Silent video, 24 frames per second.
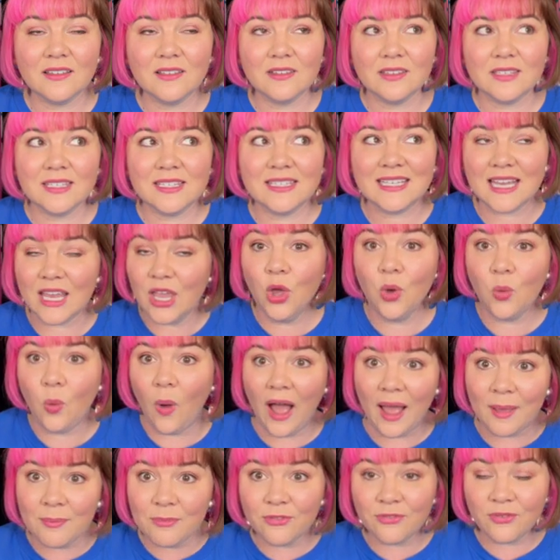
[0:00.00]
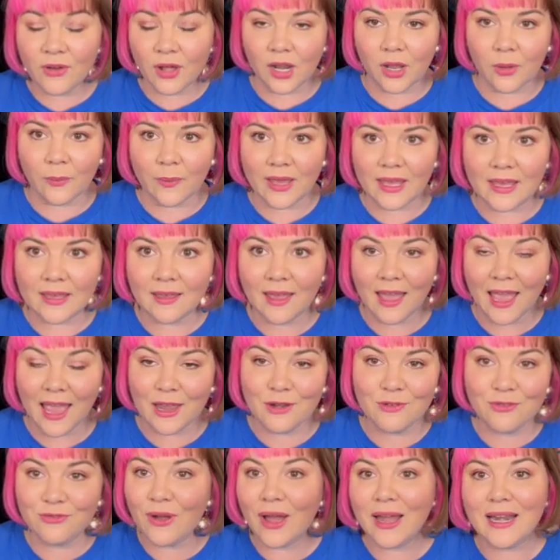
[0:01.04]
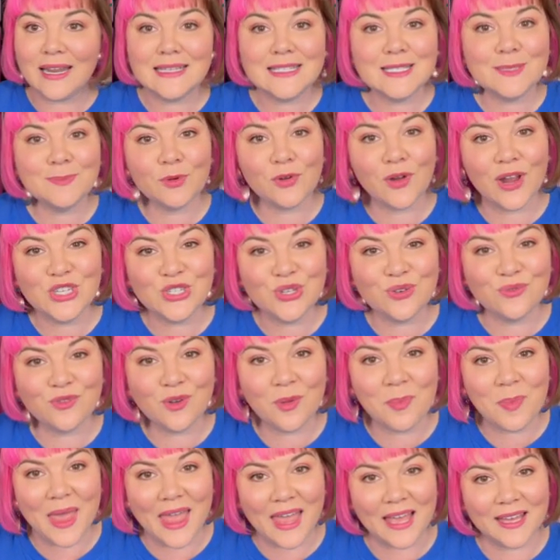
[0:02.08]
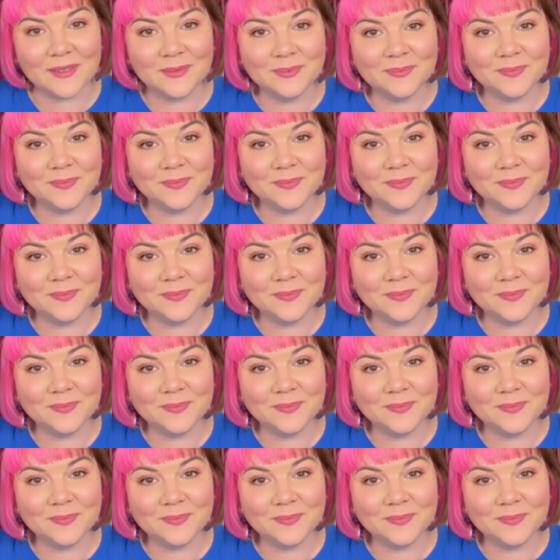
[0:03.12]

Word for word: see who I'm following and find inspiration from there.